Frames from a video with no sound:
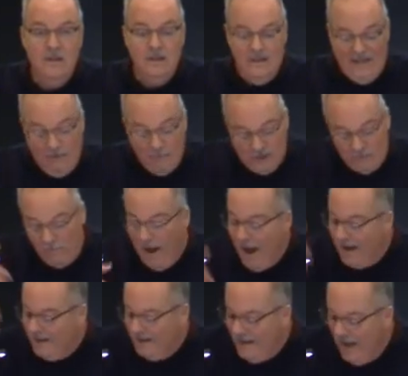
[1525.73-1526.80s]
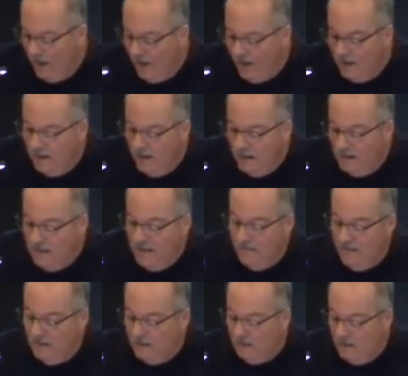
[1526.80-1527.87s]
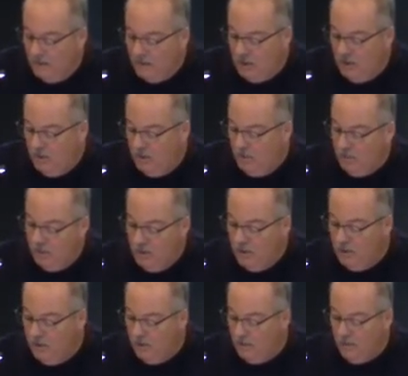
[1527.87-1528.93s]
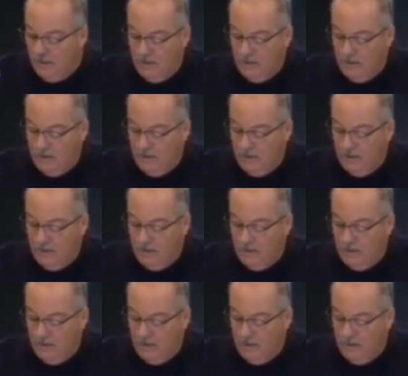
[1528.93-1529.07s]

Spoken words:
It was mine, and now I give it to you.